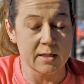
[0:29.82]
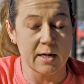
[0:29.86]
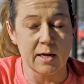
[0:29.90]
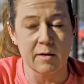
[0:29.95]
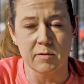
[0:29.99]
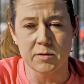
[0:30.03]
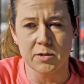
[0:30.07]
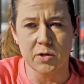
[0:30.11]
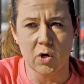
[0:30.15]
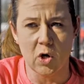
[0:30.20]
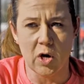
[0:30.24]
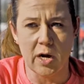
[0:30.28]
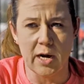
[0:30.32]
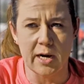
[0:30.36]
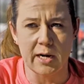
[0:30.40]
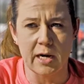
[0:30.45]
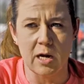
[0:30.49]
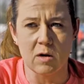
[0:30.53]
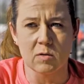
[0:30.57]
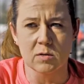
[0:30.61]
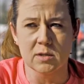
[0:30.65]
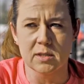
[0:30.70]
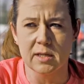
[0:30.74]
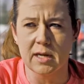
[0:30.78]
and I was crying
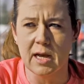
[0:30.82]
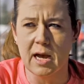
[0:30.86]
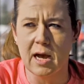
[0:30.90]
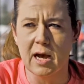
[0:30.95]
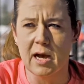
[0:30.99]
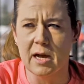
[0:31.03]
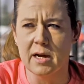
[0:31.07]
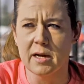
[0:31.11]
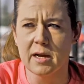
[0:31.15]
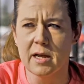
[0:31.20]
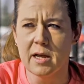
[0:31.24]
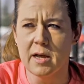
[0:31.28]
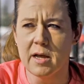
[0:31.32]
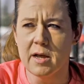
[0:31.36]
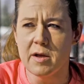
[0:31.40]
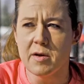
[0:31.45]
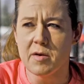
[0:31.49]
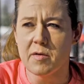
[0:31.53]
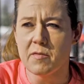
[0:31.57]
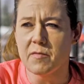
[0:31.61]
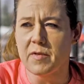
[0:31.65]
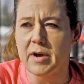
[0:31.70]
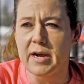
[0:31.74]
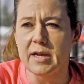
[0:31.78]
out to God,
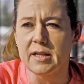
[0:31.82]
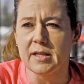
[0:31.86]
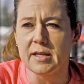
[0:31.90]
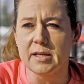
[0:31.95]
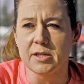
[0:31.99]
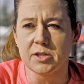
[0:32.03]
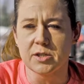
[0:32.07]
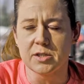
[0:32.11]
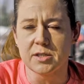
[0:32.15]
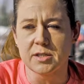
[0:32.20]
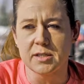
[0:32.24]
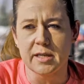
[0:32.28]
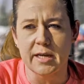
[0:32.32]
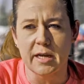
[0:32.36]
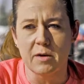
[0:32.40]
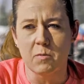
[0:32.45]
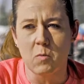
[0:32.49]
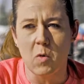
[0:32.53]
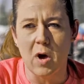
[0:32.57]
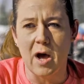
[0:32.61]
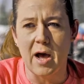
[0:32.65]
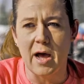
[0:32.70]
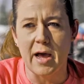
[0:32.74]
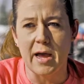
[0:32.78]
finally just
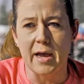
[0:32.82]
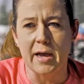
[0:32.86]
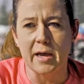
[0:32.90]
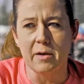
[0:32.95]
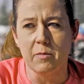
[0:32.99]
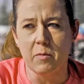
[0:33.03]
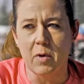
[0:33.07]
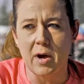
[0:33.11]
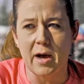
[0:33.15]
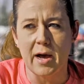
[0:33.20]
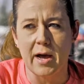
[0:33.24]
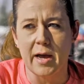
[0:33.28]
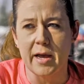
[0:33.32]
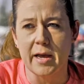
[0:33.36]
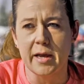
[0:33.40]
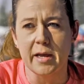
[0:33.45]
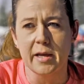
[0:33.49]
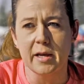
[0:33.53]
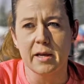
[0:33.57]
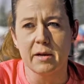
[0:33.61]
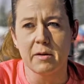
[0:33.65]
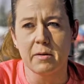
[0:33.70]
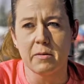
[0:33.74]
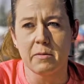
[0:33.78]
saying,
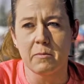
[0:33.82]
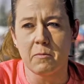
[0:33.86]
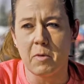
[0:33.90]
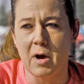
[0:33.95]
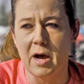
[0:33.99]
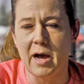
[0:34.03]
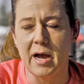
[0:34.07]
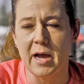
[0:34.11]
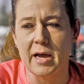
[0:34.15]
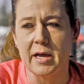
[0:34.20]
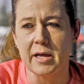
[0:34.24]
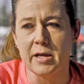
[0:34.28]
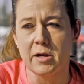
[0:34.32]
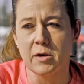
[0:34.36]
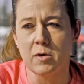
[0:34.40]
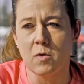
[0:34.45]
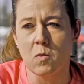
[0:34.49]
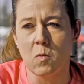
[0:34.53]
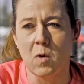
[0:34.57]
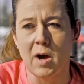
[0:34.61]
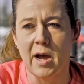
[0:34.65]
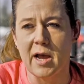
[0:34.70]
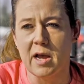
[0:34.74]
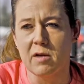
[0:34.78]
why, you
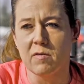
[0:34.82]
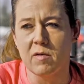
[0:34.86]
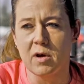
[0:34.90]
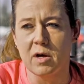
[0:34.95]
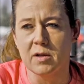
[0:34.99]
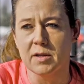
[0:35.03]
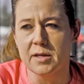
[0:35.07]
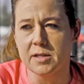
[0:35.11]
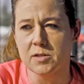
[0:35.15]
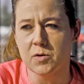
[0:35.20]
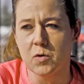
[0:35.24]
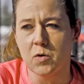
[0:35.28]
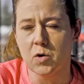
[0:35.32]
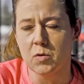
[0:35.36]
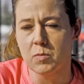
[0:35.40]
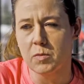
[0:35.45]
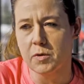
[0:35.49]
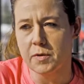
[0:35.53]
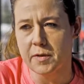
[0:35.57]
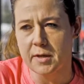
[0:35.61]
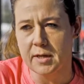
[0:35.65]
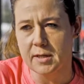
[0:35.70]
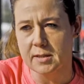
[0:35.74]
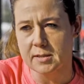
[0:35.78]
know, why have all these
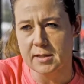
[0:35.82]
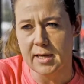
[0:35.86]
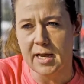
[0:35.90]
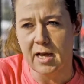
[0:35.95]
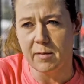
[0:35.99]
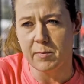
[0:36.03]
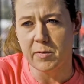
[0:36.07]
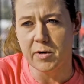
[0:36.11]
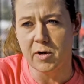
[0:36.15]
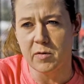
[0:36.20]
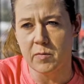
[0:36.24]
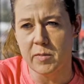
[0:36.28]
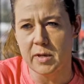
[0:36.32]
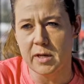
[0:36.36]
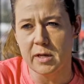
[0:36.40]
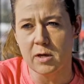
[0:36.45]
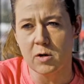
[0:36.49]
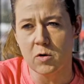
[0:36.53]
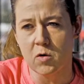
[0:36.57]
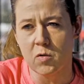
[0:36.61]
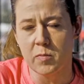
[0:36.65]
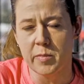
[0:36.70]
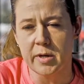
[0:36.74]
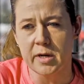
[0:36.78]
horrible things happened to me?
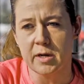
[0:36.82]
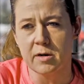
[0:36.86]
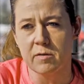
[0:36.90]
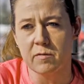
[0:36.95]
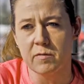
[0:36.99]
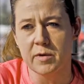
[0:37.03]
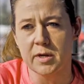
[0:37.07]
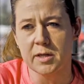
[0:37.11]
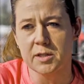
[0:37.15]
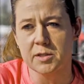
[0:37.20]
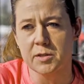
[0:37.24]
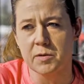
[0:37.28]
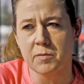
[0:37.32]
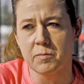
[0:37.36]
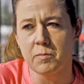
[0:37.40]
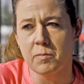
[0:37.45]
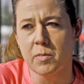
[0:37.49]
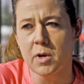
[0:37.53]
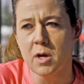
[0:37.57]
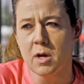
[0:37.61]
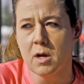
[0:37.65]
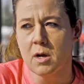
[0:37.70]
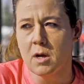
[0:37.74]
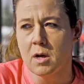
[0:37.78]
You know, being a
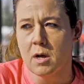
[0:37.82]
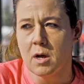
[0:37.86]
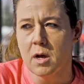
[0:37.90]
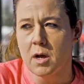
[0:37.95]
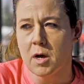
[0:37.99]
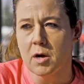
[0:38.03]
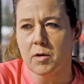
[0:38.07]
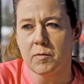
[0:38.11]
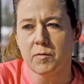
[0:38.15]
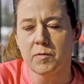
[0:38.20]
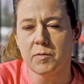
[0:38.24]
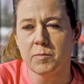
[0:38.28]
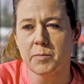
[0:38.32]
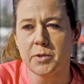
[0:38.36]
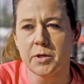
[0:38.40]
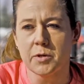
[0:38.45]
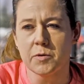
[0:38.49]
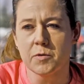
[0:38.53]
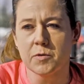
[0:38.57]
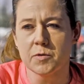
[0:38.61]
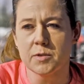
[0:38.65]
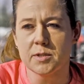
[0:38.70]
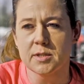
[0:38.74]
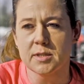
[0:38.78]
victim of
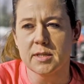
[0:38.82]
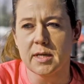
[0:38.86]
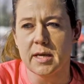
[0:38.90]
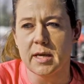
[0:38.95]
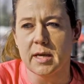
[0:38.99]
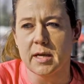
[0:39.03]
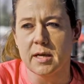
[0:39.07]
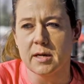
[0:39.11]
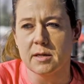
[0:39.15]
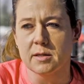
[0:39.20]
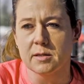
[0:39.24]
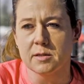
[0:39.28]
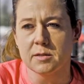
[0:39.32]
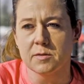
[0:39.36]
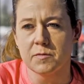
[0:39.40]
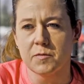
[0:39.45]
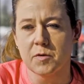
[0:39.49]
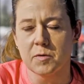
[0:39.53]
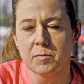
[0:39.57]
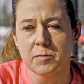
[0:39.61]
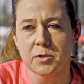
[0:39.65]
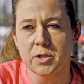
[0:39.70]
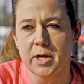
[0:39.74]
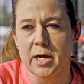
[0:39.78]
abuse and
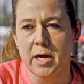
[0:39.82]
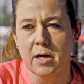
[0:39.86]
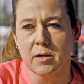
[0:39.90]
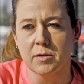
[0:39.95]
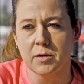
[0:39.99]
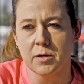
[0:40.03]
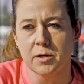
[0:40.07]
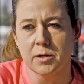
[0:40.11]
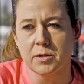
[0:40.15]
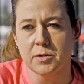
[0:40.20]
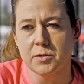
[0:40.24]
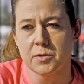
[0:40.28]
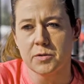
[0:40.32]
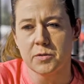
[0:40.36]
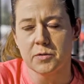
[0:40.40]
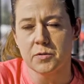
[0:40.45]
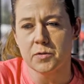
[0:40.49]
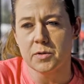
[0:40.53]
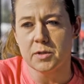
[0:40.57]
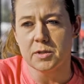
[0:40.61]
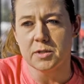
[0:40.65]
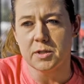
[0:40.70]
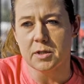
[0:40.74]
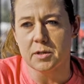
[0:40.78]
from childhood
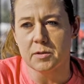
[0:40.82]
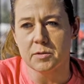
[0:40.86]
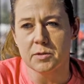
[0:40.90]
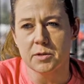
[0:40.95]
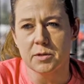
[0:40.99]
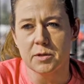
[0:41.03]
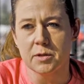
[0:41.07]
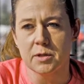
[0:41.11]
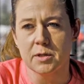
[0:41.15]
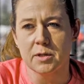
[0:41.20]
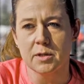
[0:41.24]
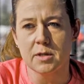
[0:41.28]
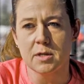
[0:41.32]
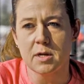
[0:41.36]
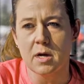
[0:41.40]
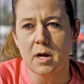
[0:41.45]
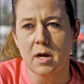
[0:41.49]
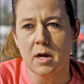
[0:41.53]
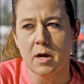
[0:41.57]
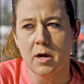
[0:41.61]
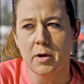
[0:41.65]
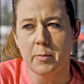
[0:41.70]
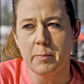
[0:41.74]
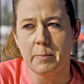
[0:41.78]
to adulthood,
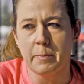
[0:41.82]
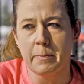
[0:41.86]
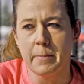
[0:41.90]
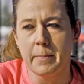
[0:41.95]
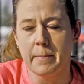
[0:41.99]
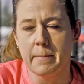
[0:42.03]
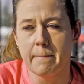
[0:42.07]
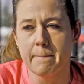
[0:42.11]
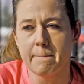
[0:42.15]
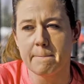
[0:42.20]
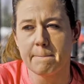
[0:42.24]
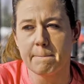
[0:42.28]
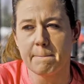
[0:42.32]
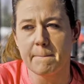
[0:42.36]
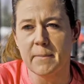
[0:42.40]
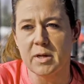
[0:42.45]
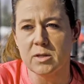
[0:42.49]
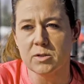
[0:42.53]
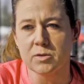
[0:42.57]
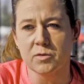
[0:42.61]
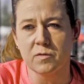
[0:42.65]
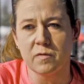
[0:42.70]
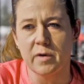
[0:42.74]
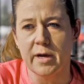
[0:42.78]

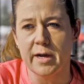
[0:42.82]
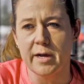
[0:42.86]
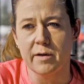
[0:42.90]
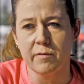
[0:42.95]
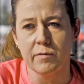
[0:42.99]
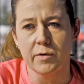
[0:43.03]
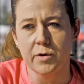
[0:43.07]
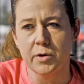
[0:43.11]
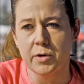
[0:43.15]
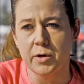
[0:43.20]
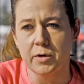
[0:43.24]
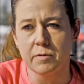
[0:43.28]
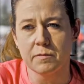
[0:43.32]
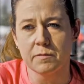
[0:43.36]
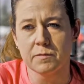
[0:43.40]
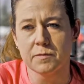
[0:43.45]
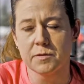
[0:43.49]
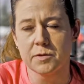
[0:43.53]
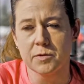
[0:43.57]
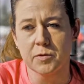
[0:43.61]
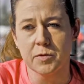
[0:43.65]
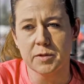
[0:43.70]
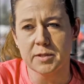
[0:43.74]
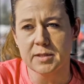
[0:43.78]
a survivor of
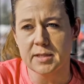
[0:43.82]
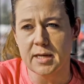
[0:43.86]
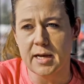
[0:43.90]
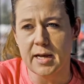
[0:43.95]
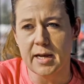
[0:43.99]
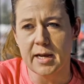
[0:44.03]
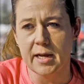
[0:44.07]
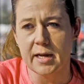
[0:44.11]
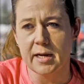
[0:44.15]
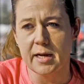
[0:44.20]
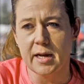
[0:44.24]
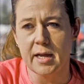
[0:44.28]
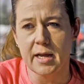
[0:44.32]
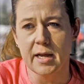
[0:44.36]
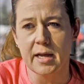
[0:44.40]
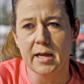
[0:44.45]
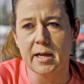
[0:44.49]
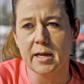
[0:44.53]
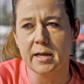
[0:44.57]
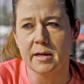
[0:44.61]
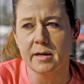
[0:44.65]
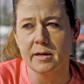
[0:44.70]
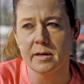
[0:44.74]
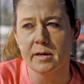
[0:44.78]
suicide.
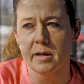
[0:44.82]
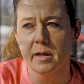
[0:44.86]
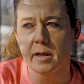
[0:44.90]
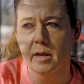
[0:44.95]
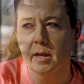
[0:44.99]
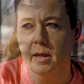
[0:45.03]
And